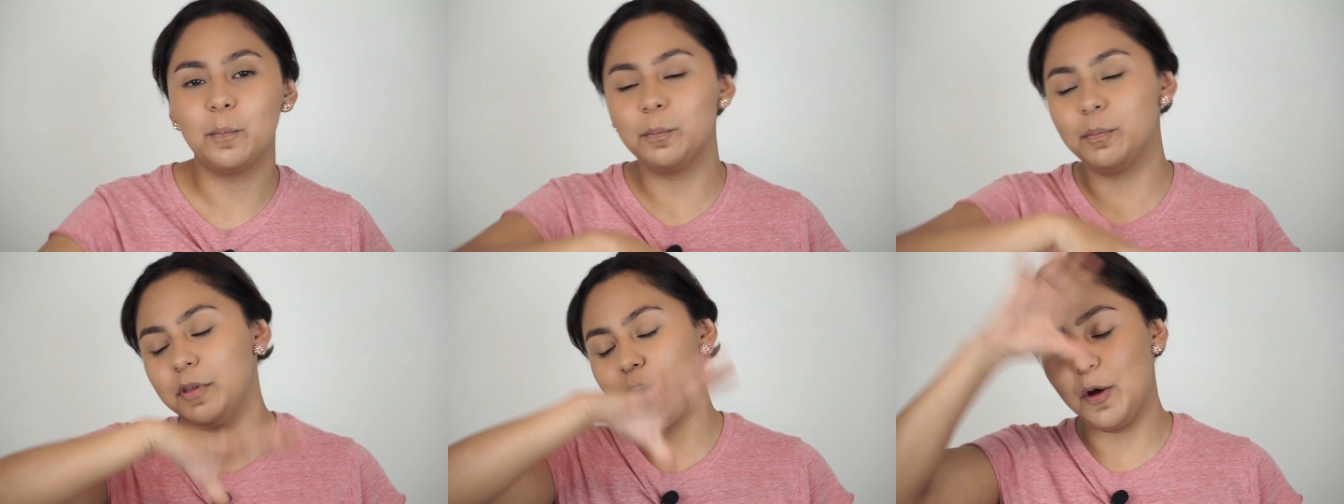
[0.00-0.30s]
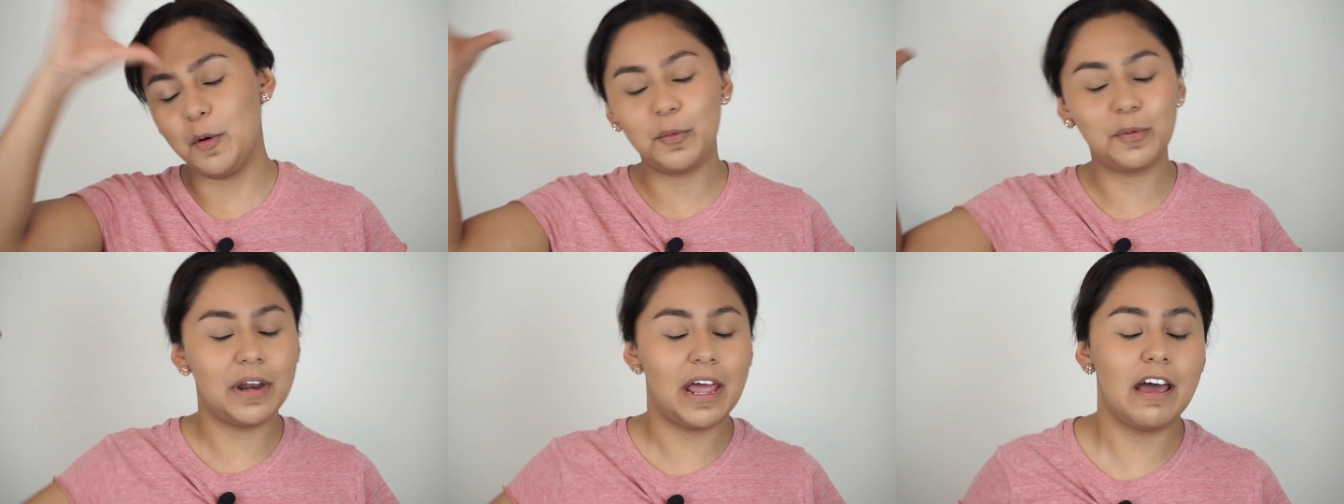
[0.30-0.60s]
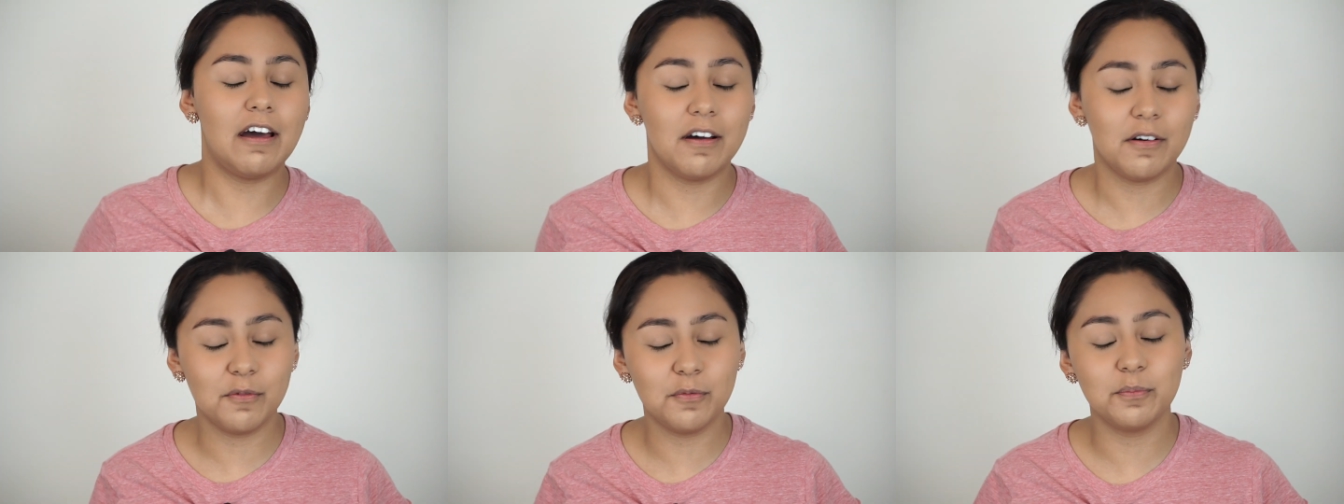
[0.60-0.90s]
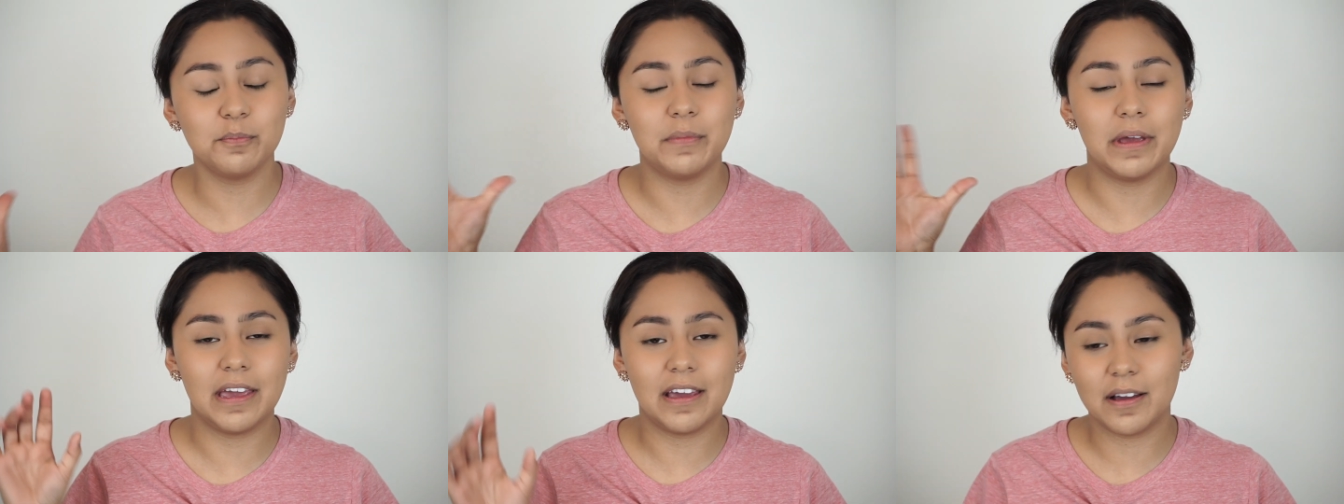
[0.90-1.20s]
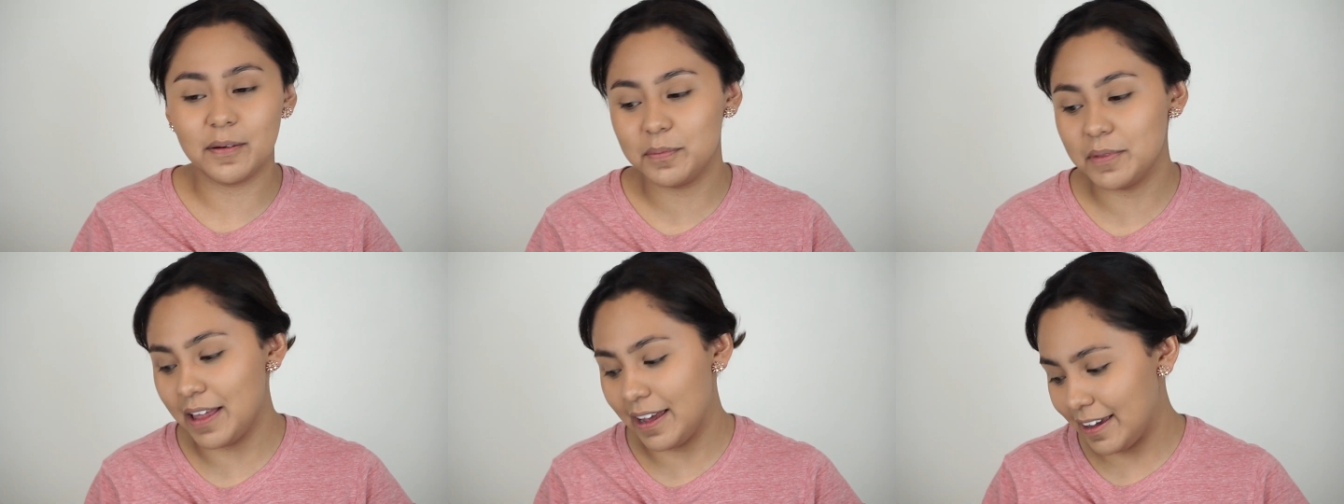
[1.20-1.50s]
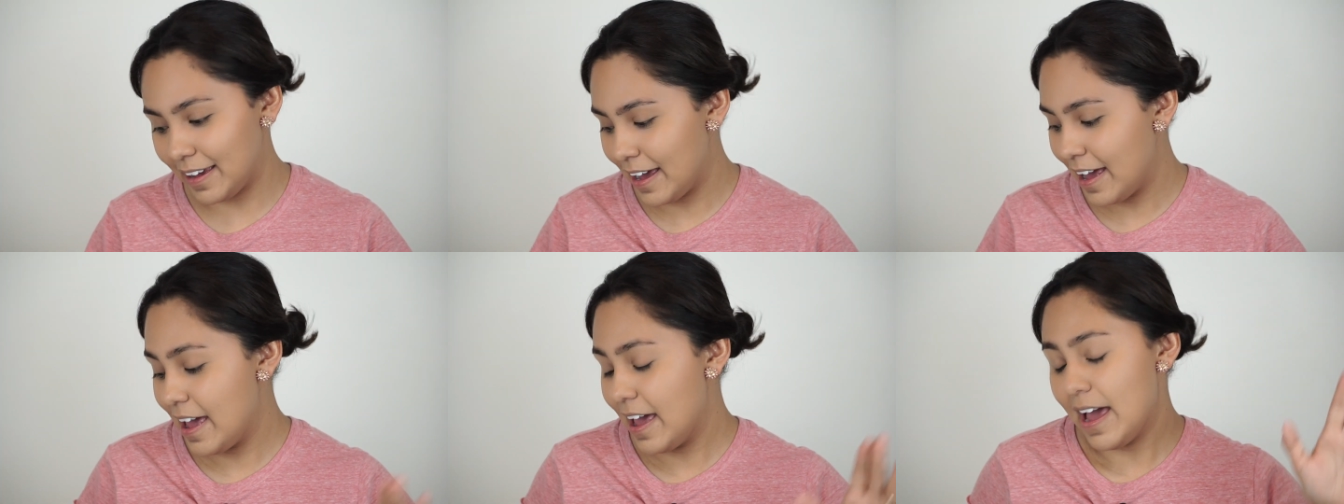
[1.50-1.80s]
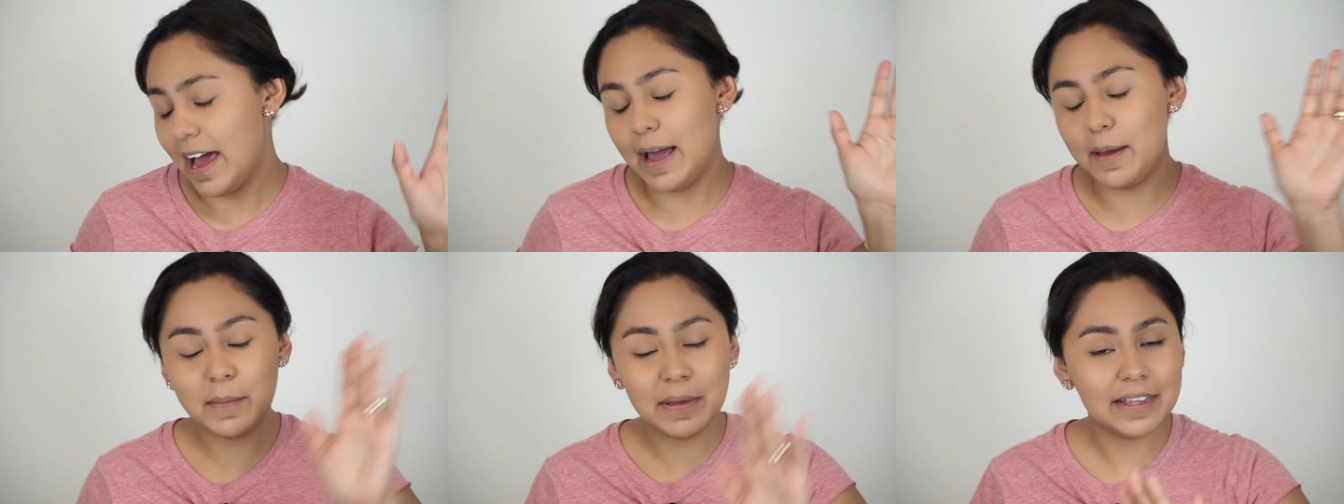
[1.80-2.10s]
blown out makeup. Like,
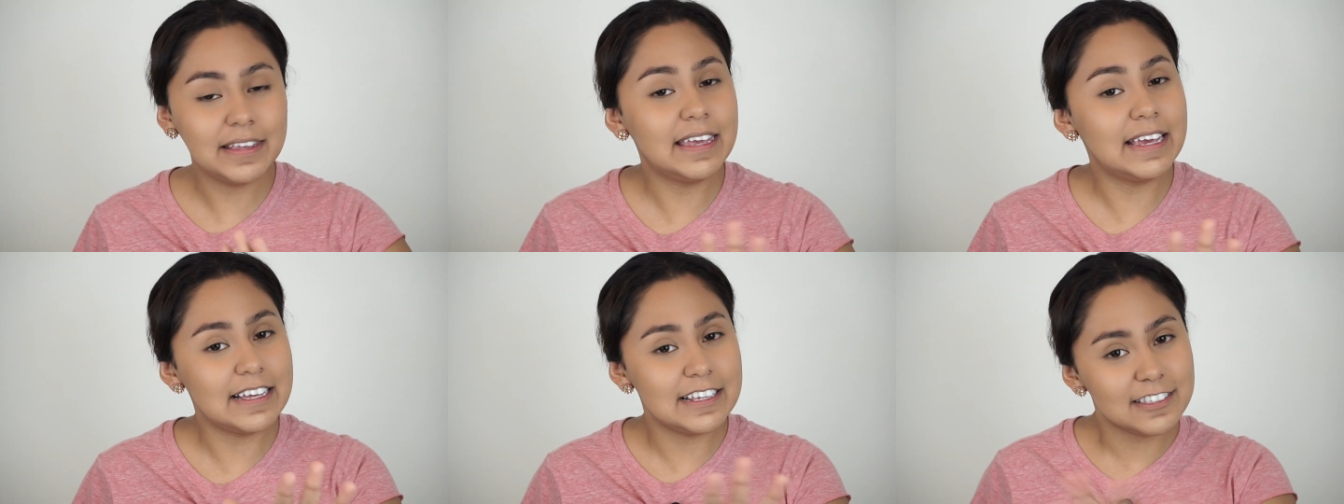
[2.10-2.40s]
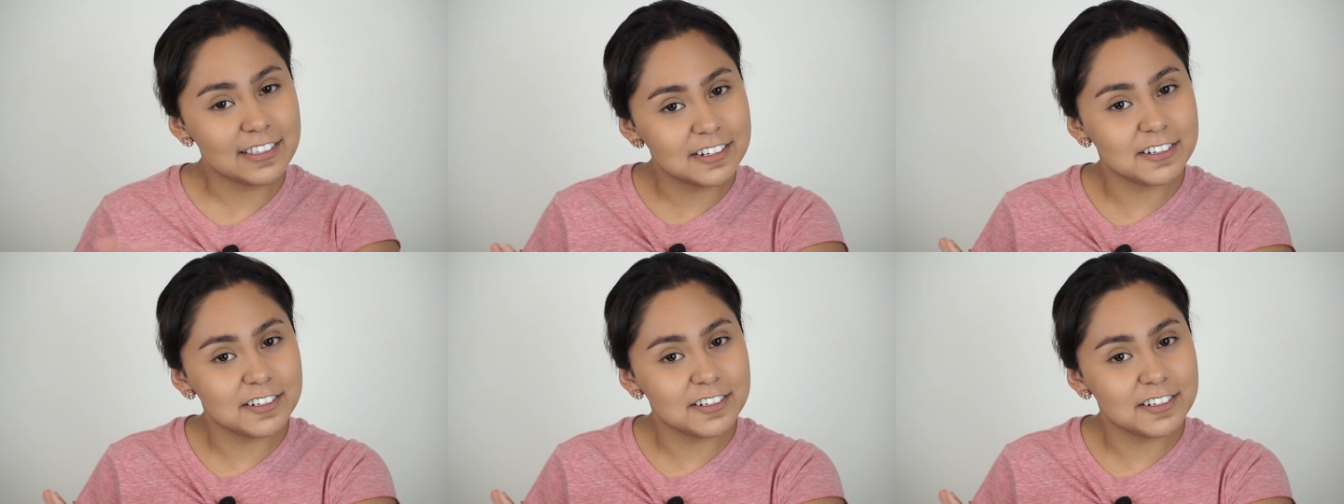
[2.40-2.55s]
I mean, yes,